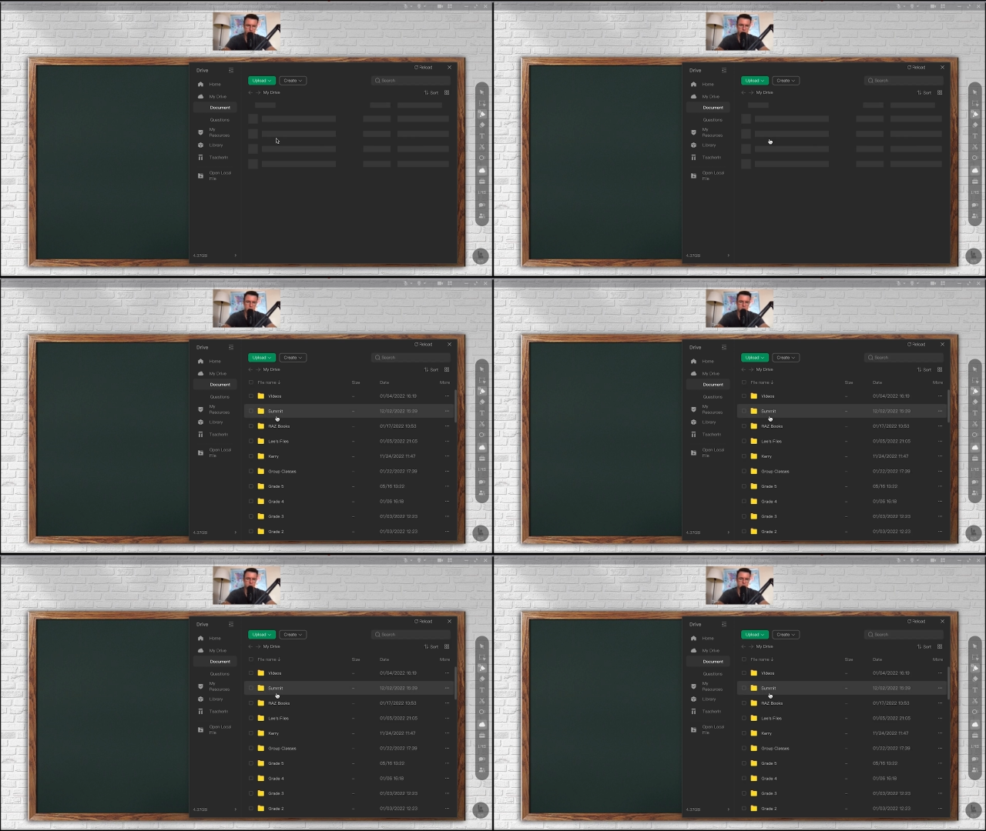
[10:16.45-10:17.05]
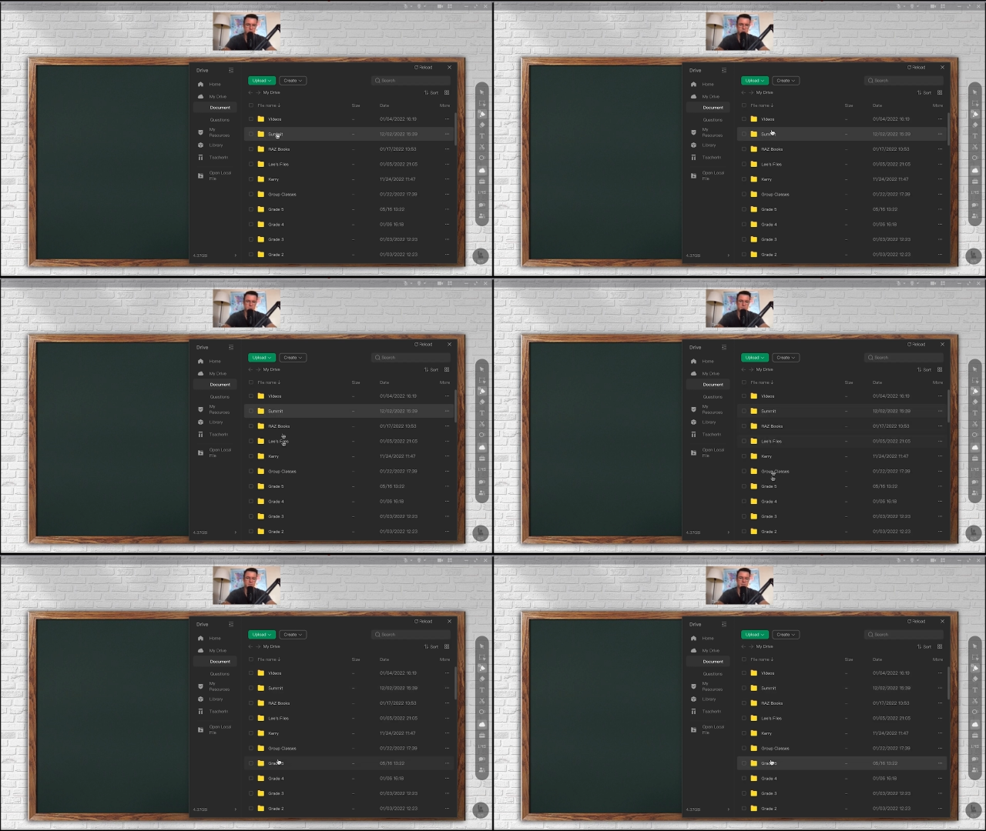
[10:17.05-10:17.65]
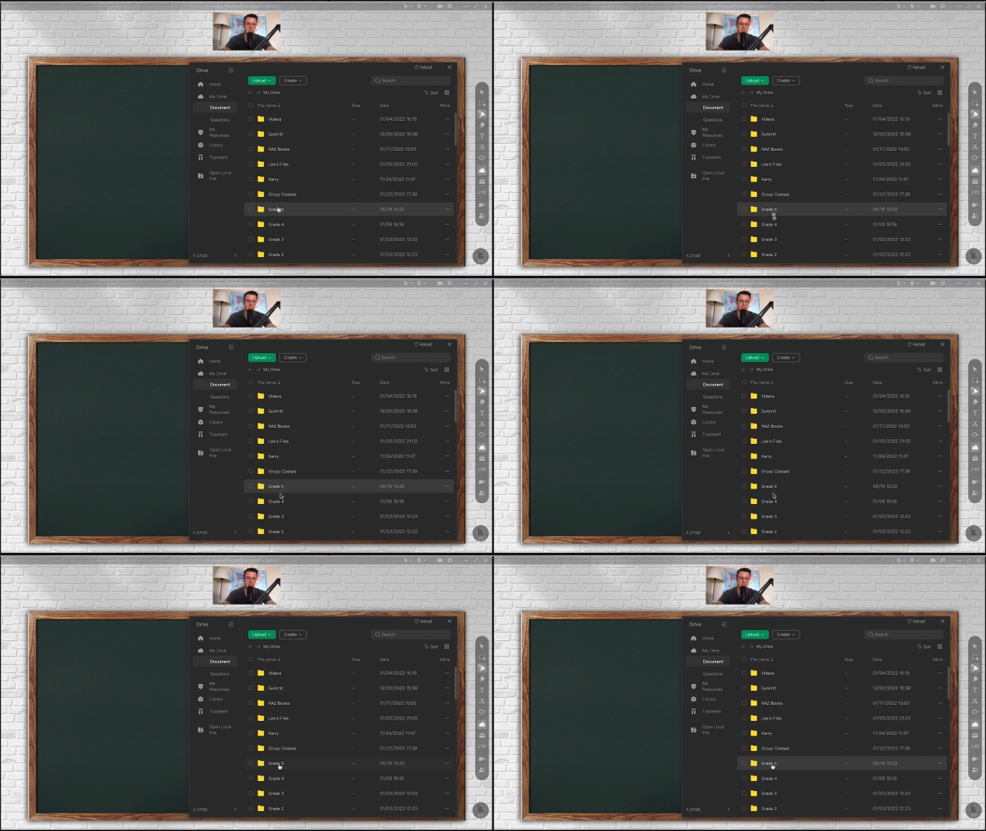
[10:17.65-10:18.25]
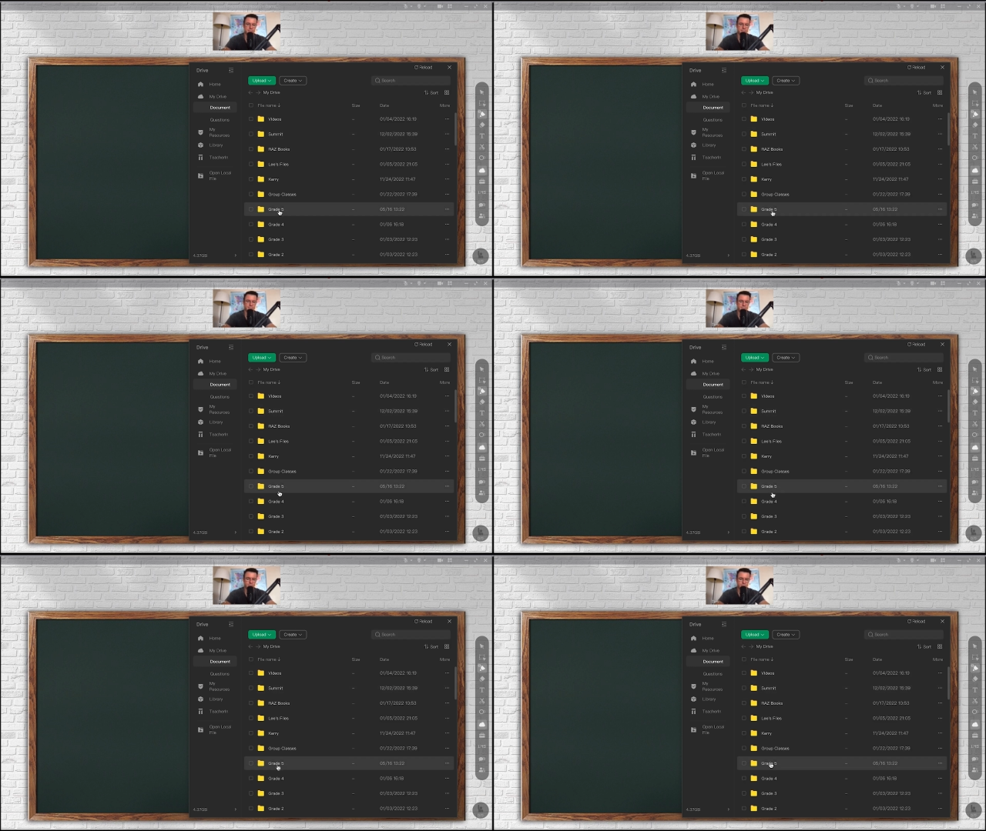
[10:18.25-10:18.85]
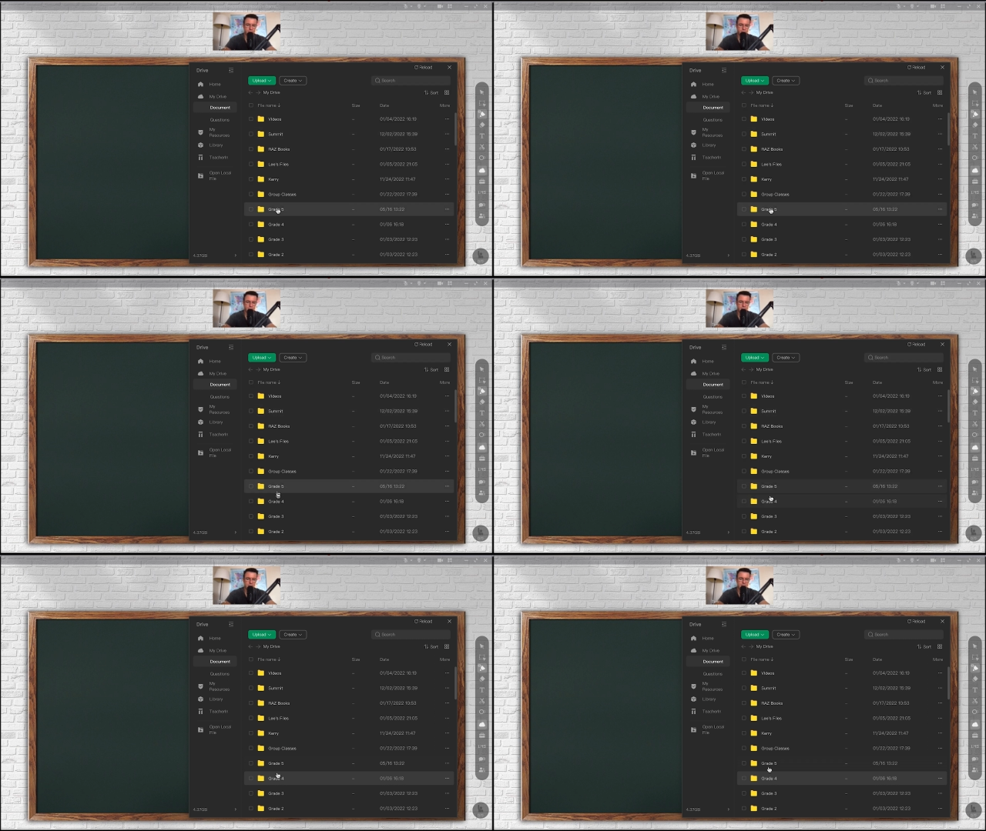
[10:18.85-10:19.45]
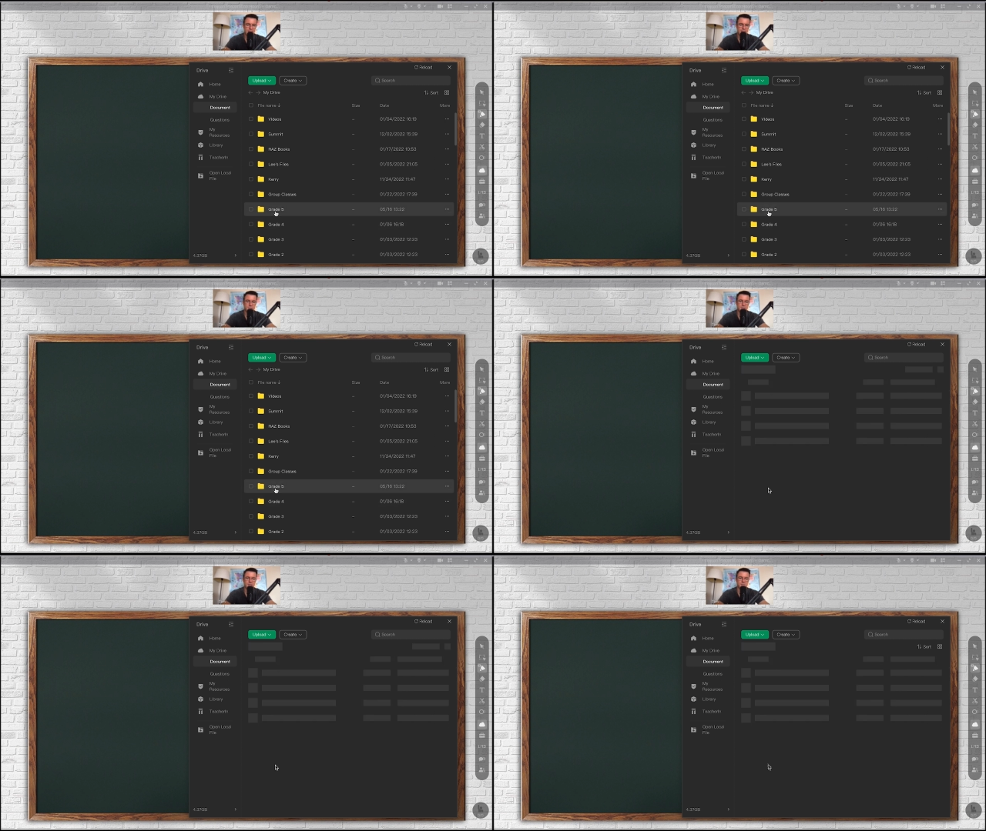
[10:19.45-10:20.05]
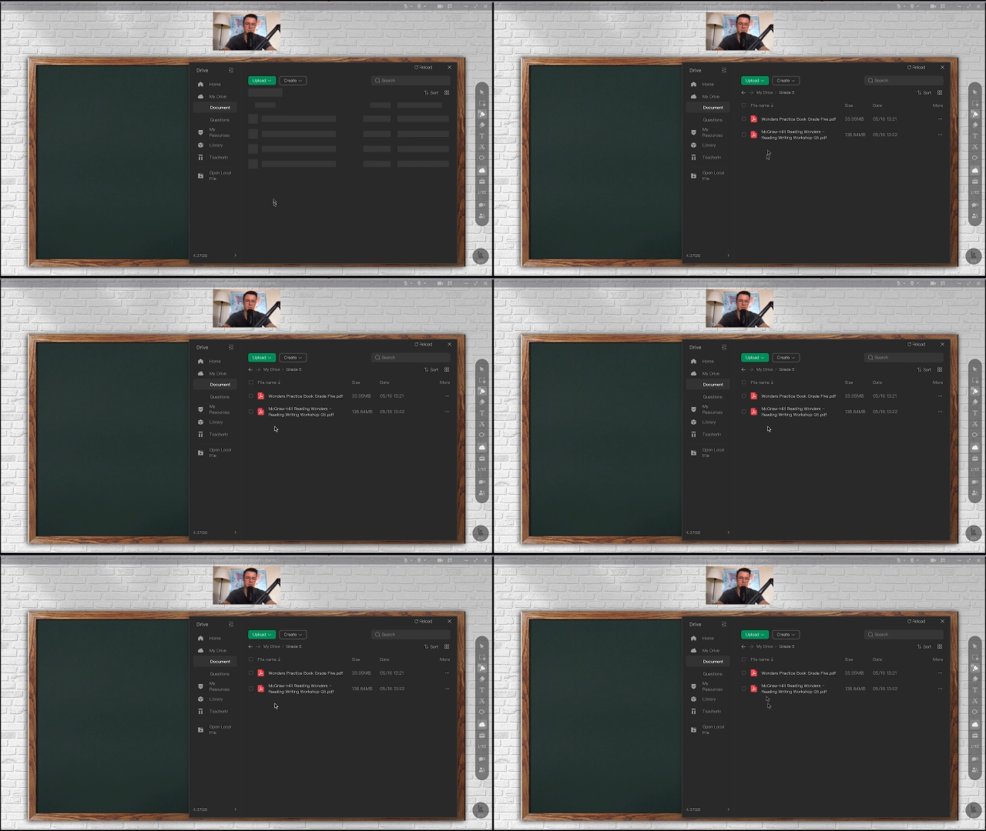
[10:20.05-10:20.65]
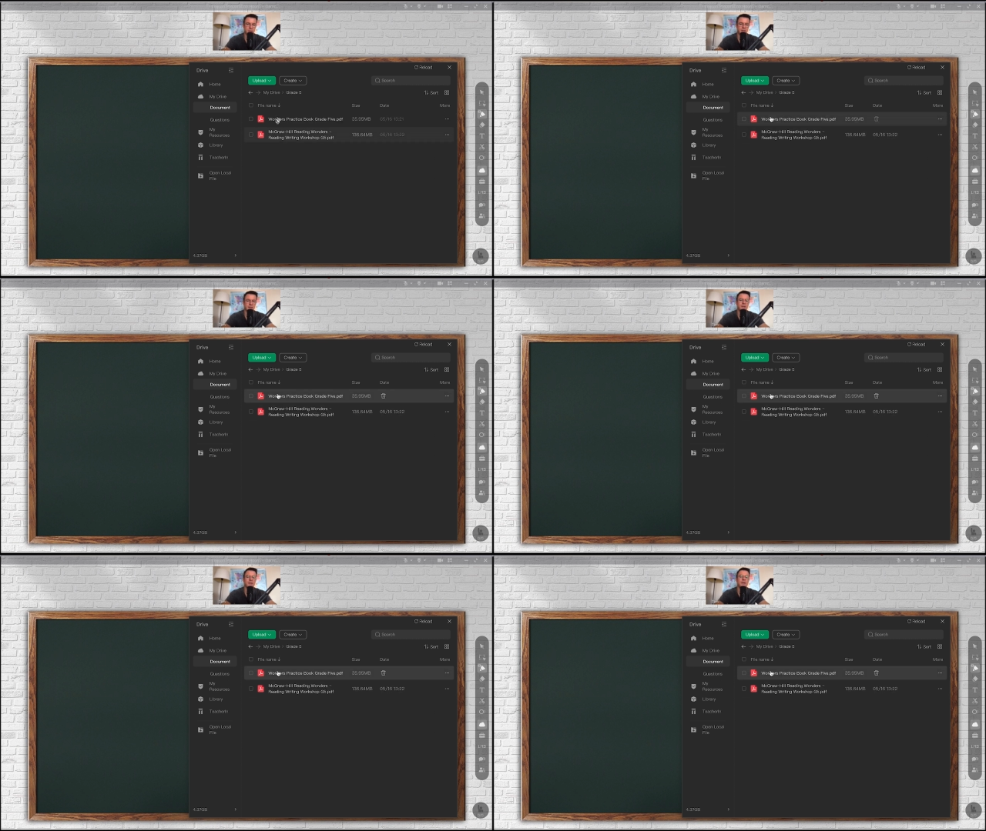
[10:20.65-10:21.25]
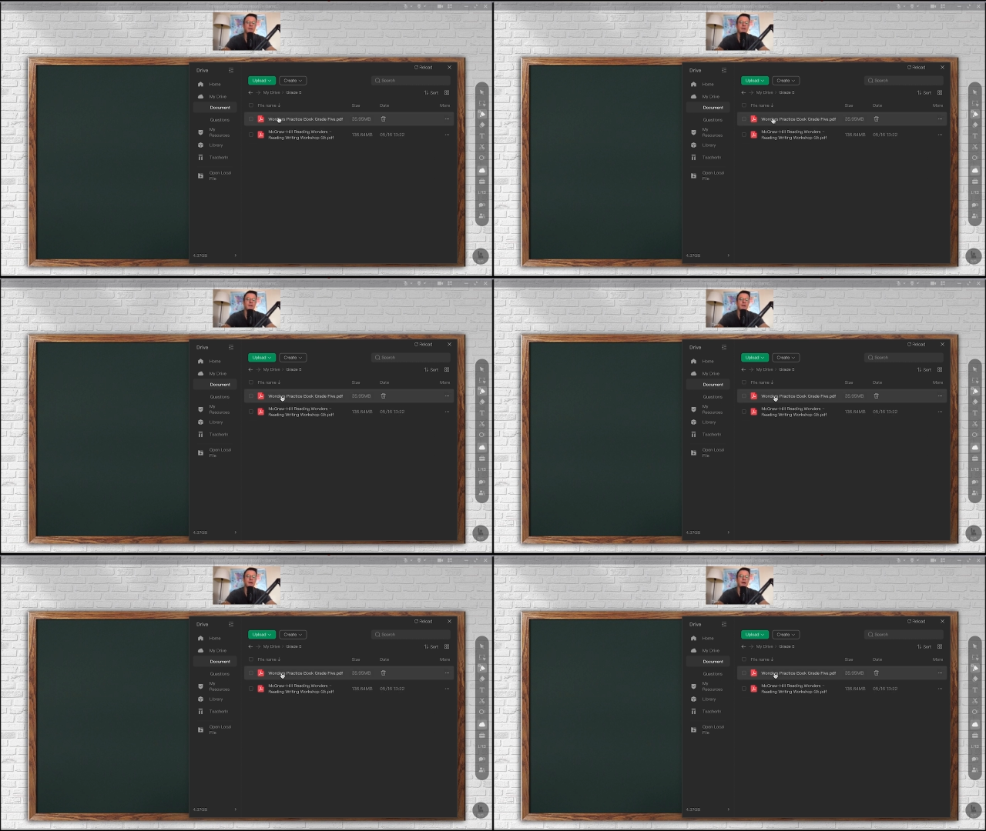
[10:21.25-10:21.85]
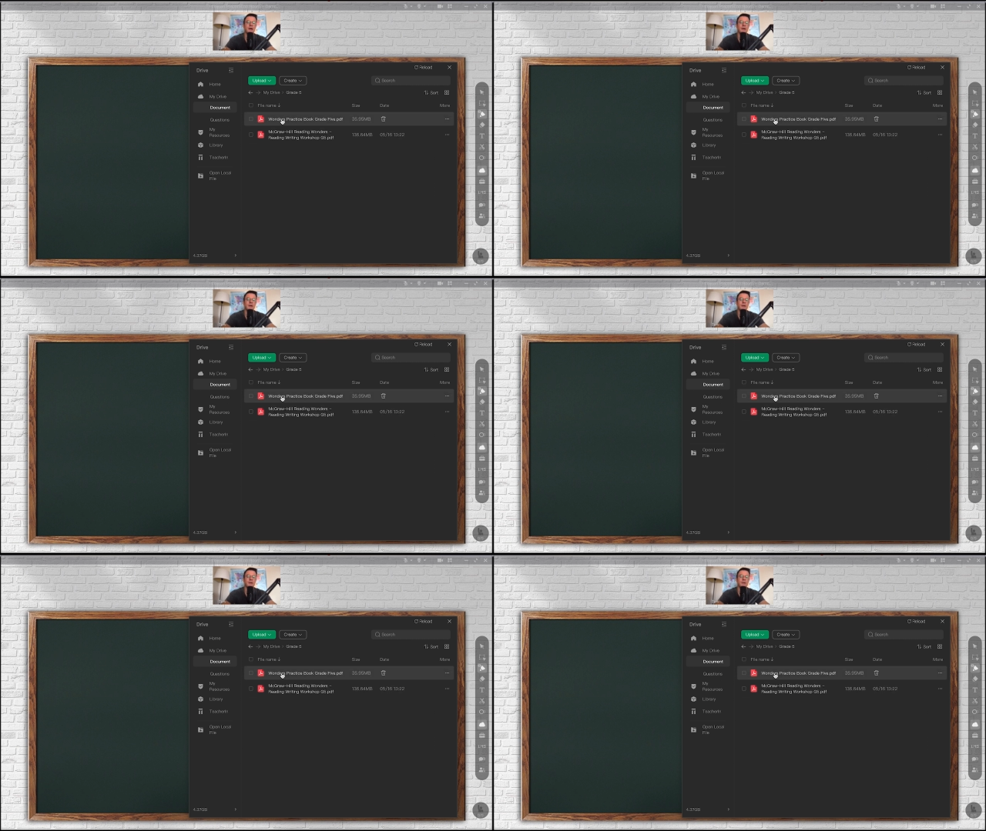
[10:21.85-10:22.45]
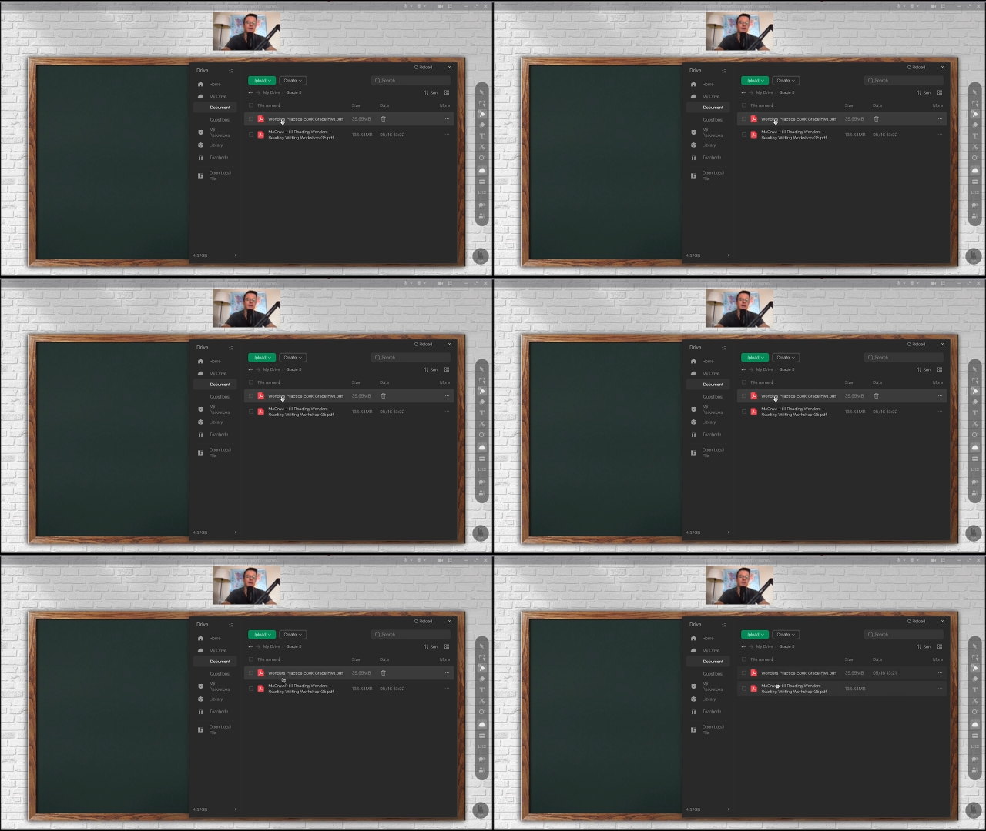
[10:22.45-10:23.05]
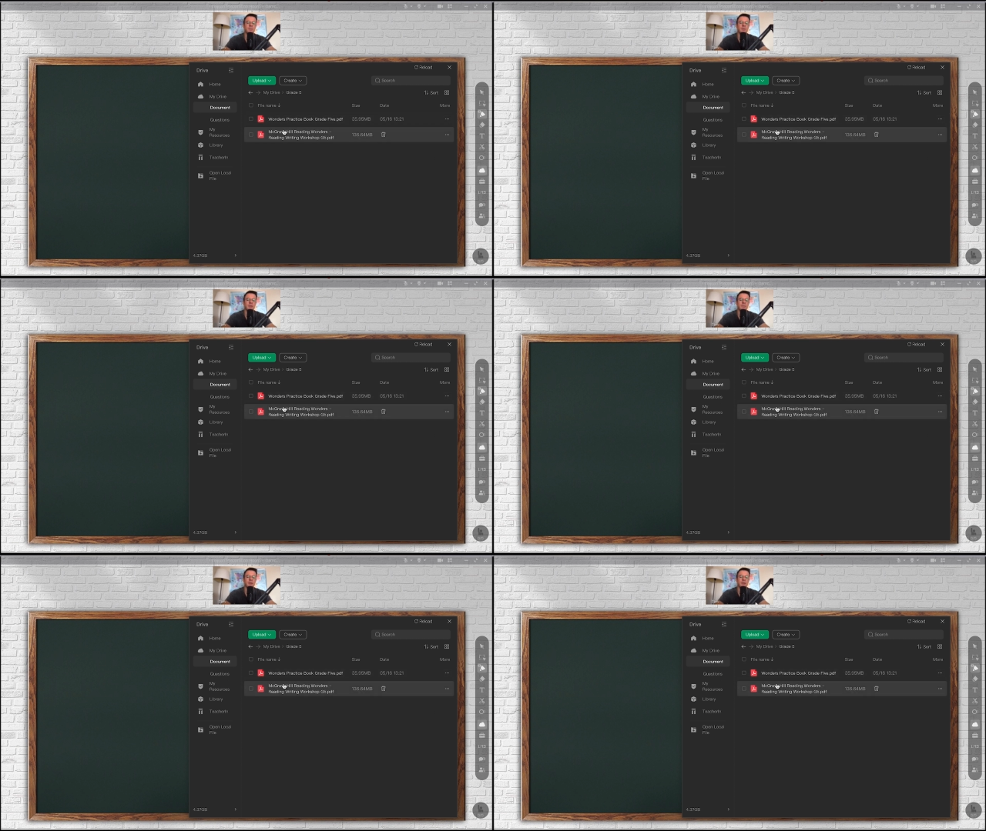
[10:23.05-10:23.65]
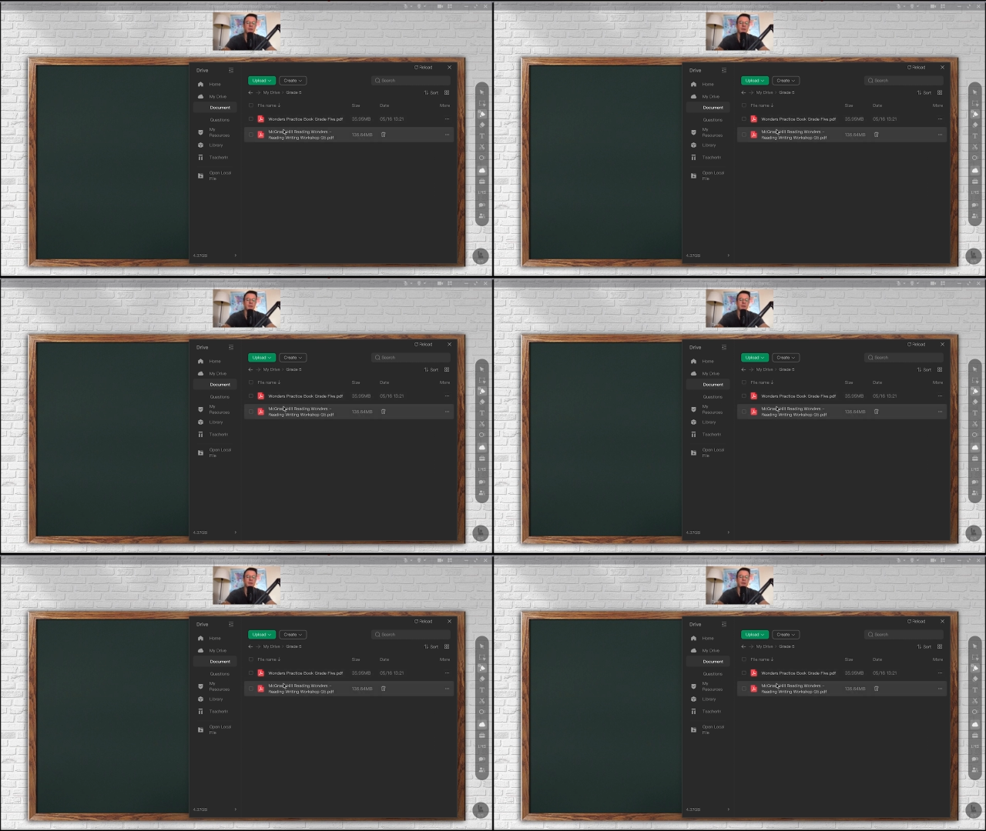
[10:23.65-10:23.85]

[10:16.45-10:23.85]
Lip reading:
(no speaker visible)